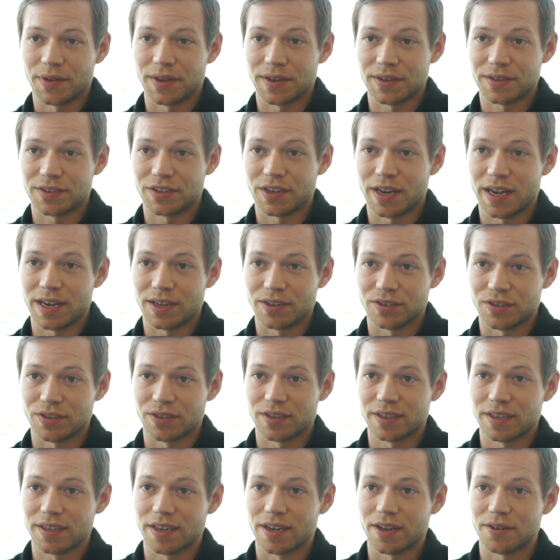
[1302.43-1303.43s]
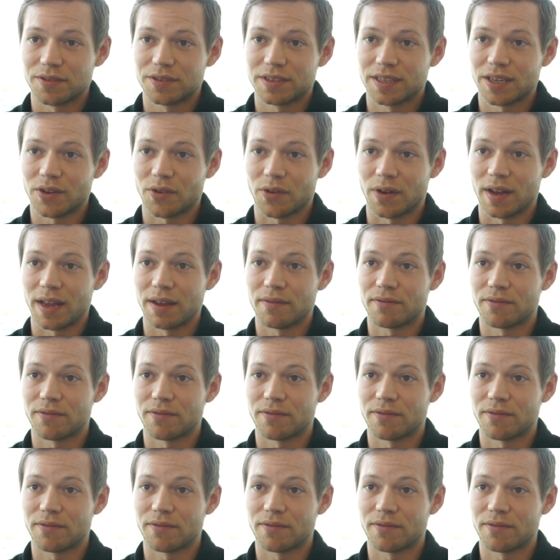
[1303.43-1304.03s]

on the exchange and you know sit yeah.